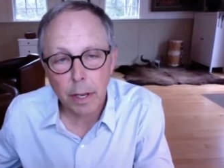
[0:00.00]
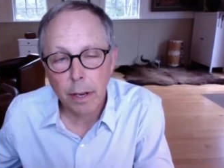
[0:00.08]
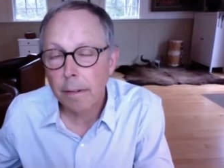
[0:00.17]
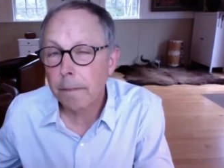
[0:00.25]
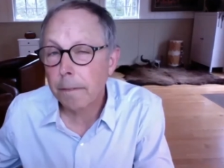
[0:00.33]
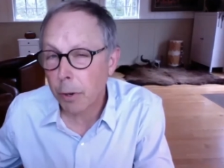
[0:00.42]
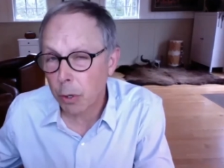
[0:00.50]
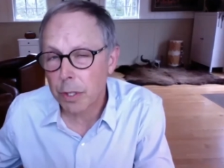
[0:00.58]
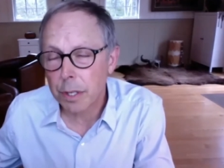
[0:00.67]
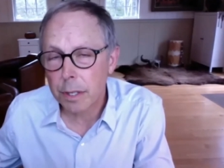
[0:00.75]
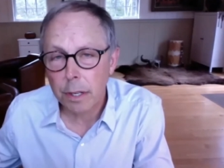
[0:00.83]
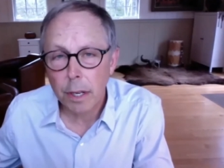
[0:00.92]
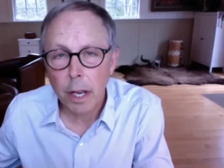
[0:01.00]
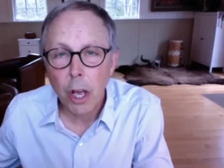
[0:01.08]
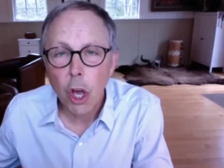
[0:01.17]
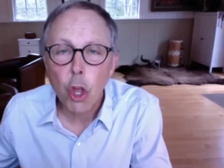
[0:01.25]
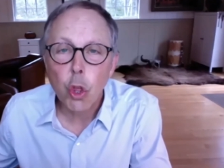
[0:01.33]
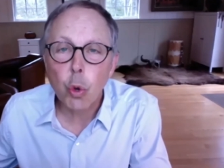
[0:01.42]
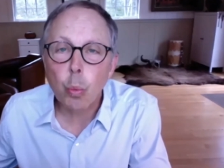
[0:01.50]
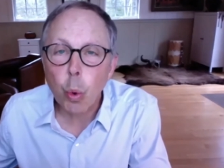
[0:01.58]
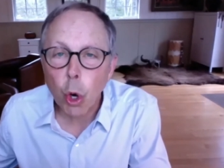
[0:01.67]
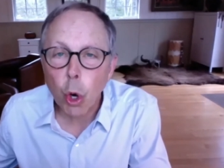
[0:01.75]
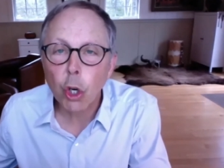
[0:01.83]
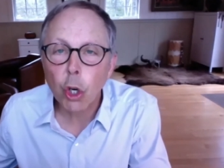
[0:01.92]
First, the
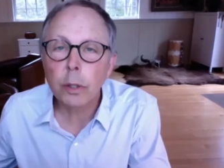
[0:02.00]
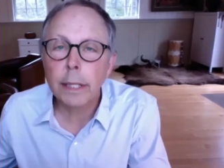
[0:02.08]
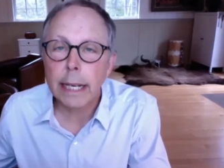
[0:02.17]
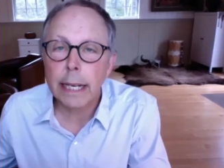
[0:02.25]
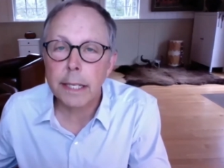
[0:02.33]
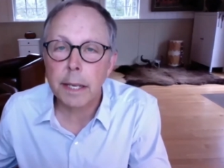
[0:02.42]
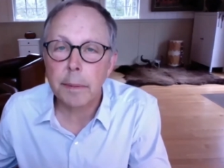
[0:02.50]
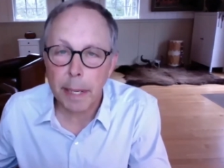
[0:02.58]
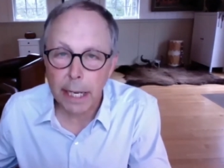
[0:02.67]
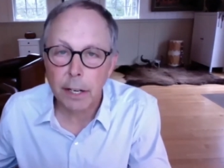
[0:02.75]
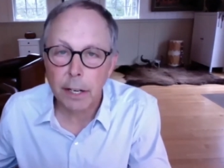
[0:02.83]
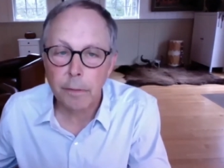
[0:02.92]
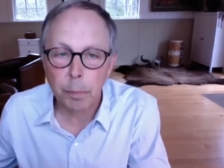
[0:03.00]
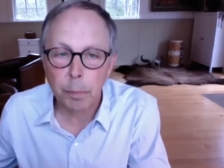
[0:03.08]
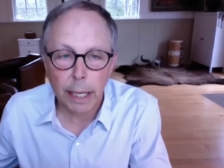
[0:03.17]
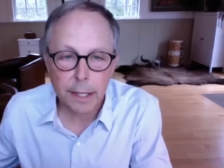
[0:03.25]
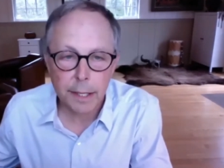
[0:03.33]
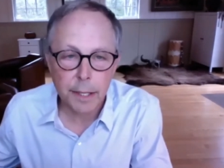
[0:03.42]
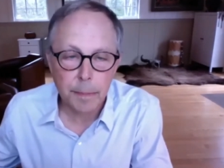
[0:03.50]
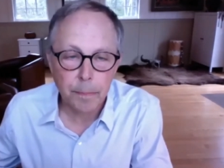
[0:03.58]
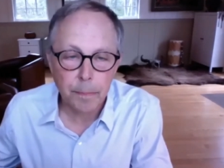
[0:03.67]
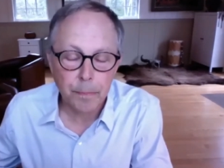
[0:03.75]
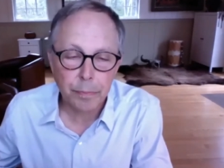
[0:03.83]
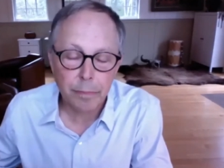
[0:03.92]
world is a meaningful place.
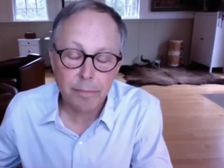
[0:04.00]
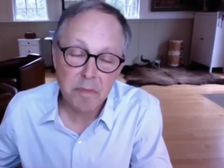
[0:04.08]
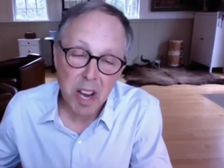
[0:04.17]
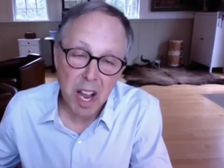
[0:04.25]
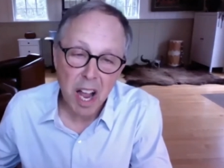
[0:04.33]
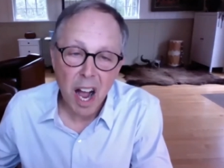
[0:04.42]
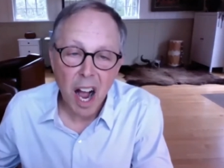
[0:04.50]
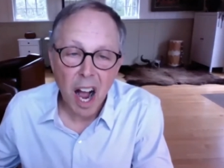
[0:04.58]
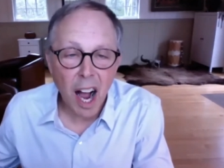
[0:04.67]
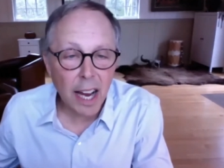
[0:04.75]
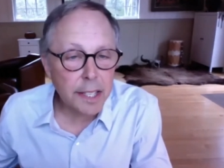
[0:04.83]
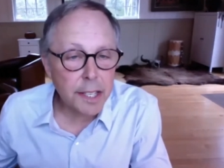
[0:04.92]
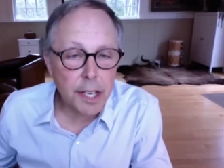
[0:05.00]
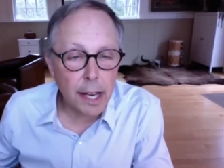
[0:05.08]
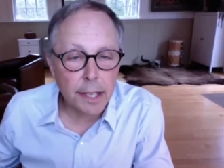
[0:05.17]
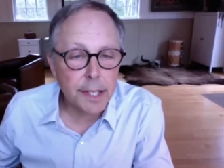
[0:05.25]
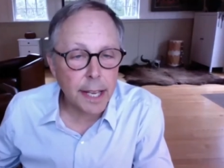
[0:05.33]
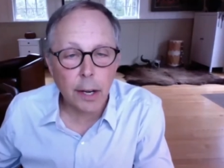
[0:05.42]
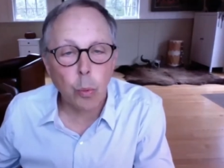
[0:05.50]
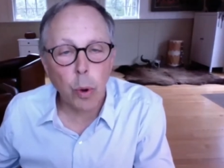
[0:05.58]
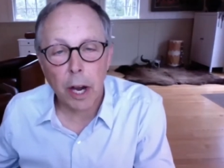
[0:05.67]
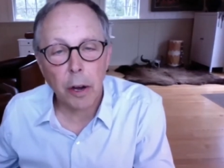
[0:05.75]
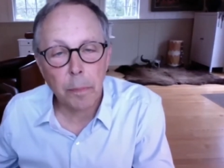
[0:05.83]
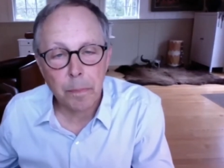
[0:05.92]
Einstein said it well.
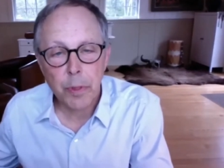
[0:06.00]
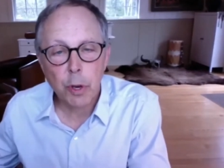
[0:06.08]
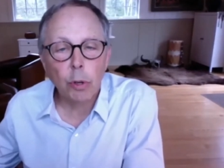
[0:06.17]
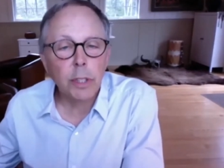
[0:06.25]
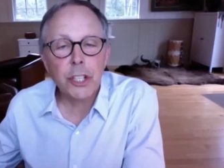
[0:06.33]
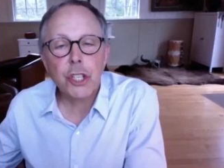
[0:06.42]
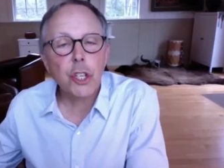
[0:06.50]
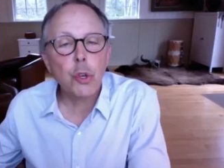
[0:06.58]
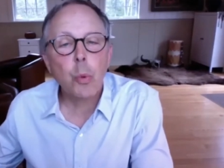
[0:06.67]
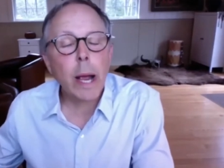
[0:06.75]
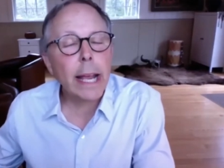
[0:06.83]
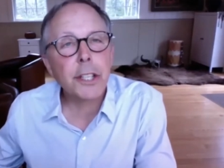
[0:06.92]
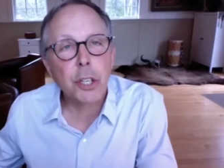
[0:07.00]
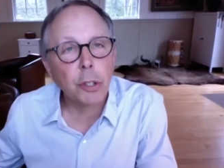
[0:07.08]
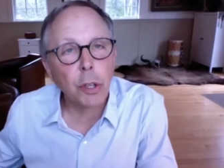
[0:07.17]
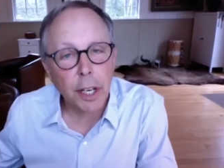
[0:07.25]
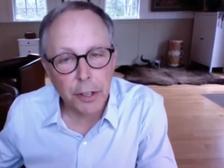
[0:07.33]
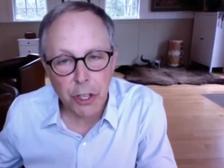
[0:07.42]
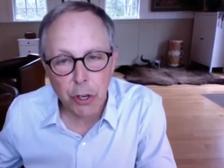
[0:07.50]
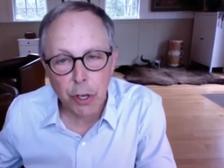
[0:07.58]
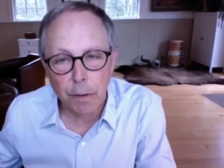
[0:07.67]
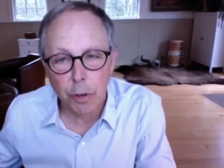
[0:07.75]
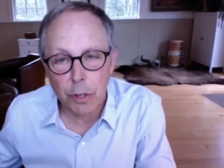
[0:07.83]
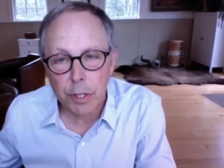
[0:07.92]
There are only two ways to look at the
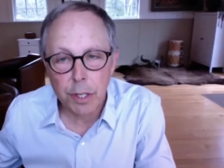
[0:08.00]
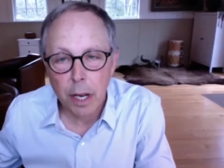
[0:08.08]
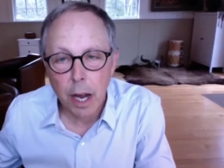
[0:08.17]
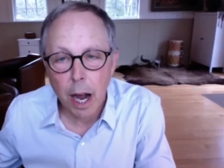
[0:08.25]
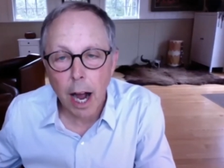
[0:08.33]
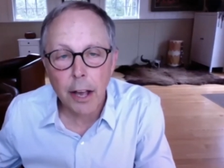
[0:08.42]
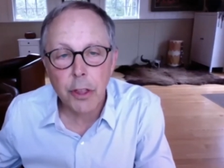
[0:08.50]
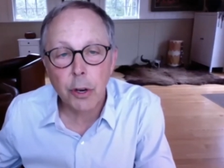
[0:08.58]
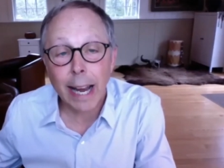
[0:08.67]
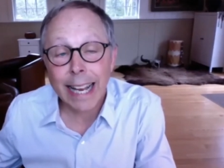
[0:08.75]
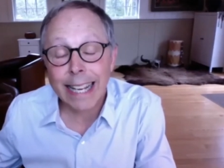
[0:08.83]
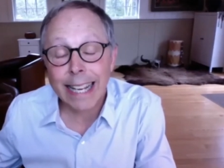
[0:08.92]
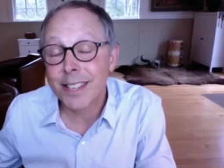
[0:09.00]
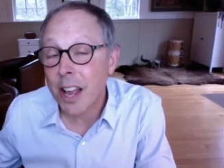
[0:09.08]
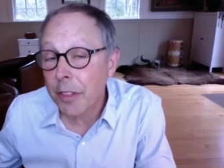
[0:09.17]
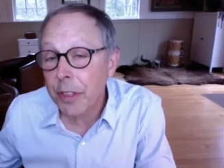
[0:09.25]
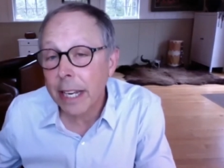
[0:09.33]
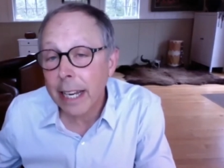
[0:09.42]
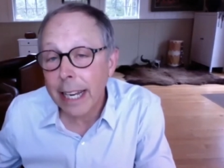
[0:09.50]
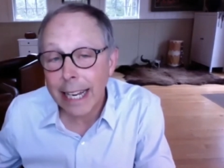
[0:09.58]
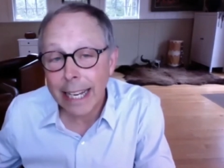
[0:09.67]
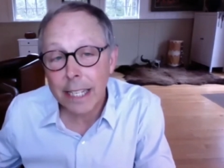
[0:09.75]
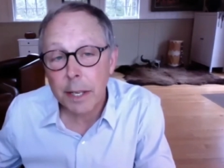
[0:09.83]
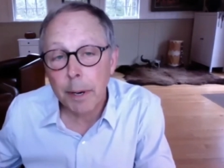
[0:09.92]
universe, either as nothing is
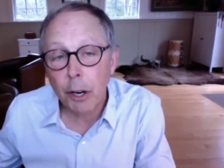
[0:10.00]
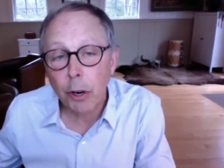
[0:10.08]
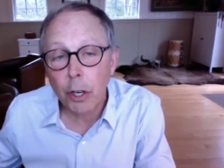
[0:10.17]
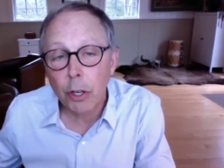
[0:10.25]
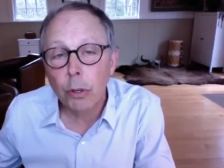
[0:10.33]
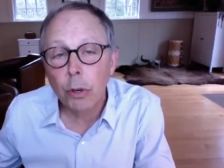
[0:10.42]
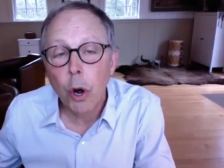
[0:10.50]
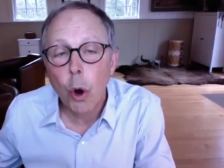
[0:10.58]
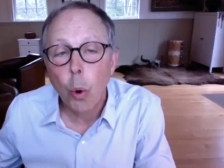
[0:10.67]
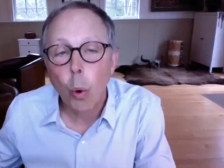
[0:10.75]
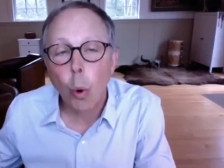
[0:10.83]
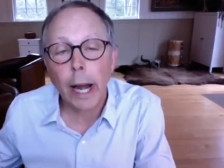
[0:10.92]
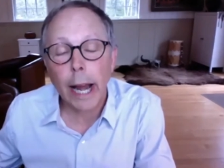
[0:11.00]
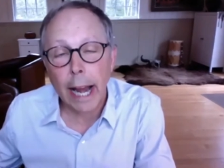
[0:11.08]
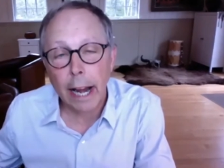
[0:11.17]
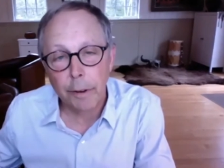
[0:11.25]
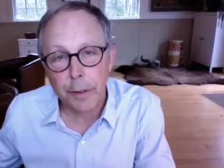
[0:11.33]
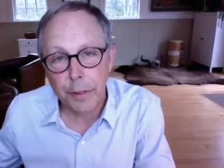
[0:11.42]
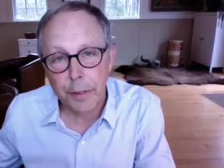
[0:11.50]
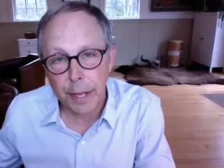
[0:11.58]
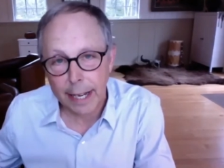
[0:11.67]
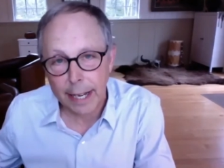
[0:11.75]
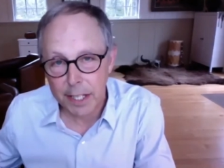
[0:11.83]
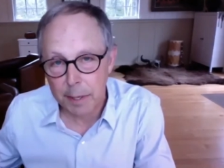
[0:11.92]
a miracle or everything
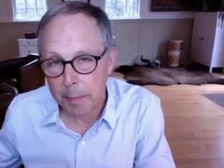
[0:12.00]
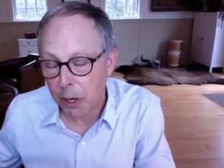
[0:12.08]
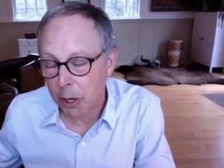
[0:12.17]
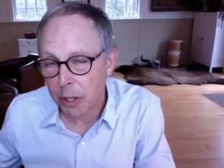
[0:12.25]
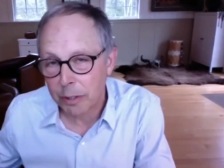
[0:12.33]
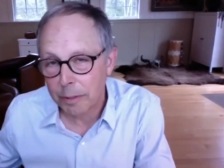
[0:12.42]
is a miracle.